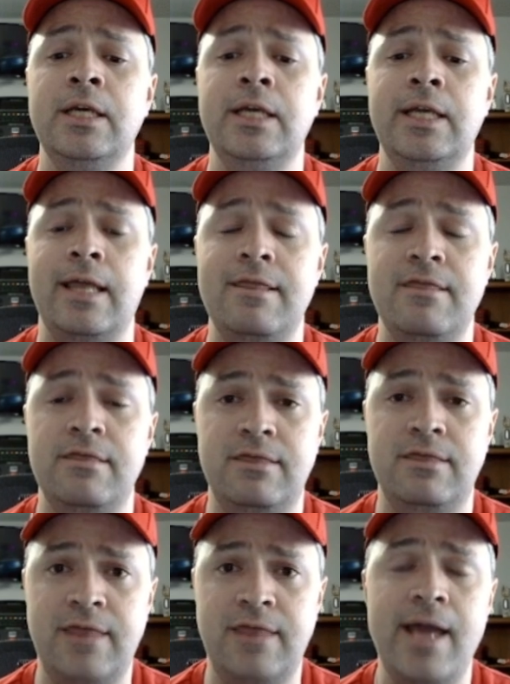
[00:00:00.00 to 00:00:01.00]
And
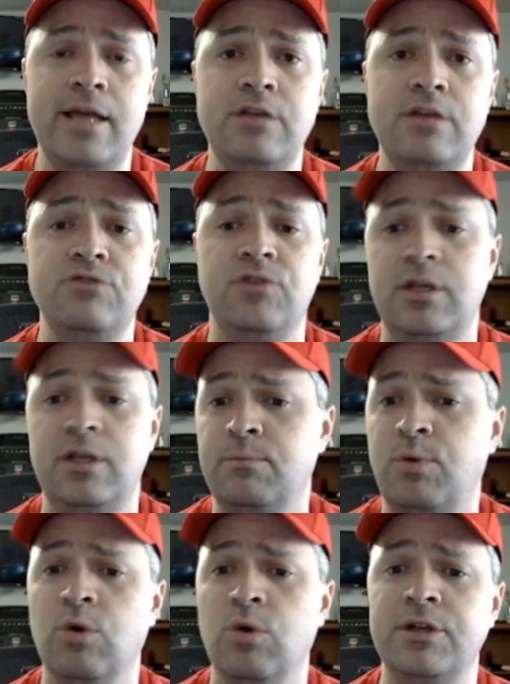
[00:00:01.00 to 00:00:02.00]
that is really
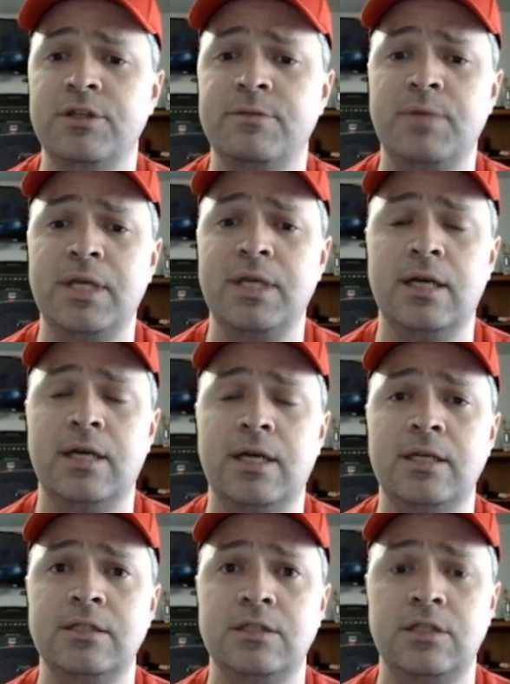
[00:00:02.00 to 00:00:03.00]
important
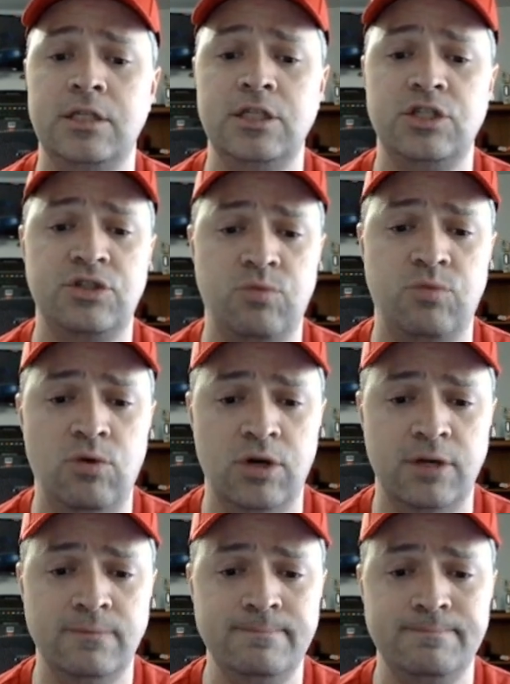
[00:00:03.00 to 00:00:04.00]
because these
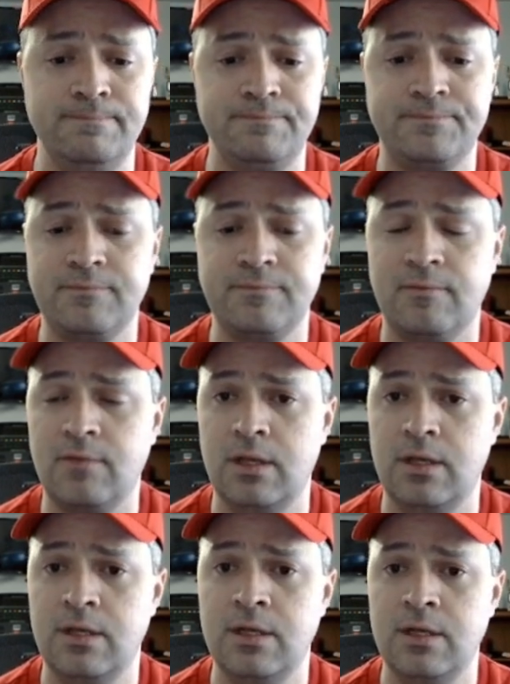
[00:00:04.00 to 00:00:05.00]
Swarm,
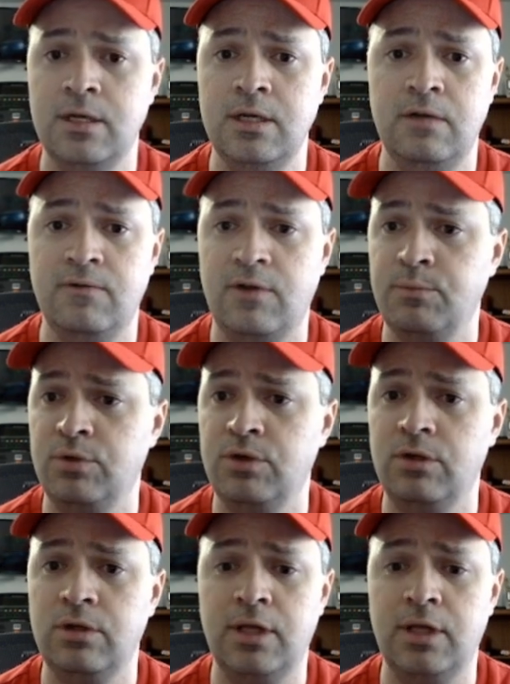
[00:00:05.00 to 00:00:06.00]
if I
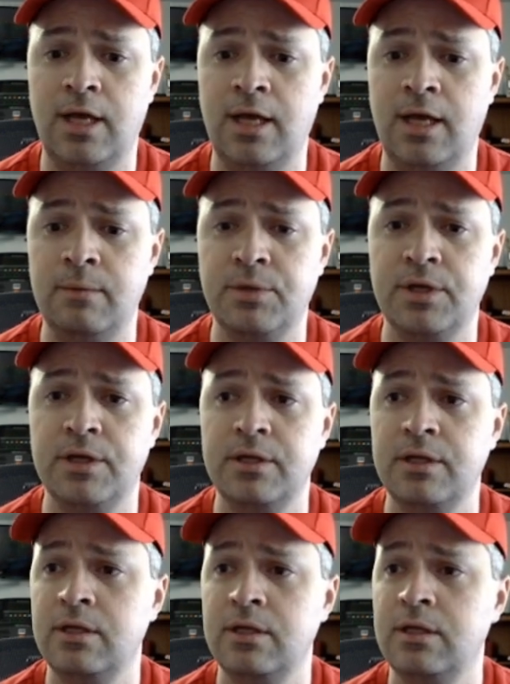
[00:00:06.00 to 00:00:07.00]
pull up,
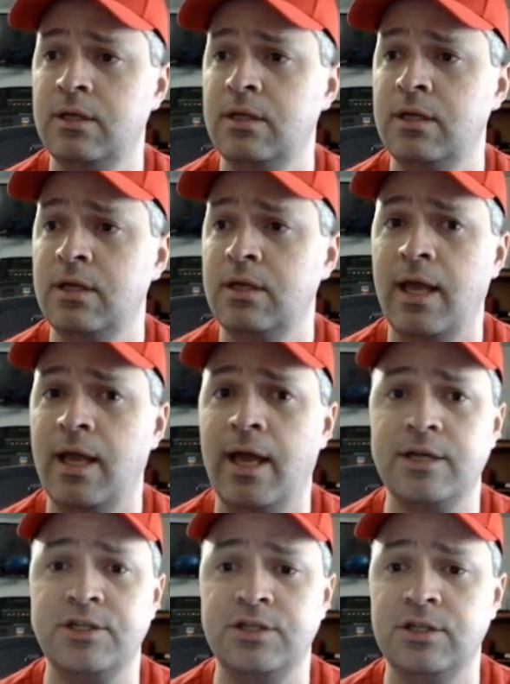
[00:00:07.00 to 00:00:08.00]

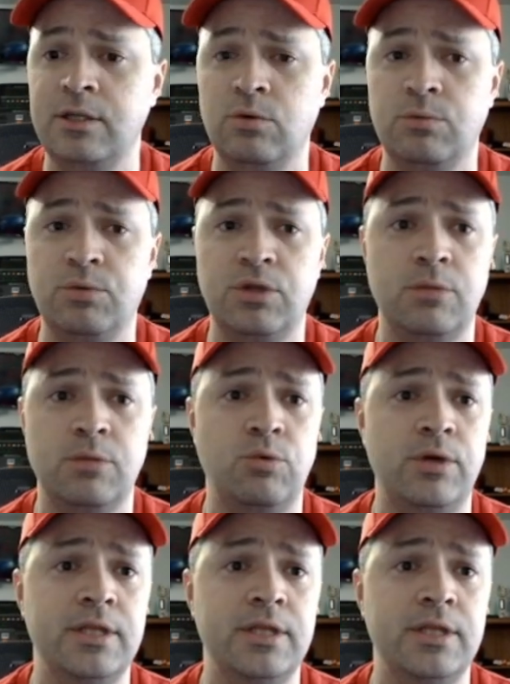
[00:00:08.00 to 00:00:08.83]
actually, we'll pull up one in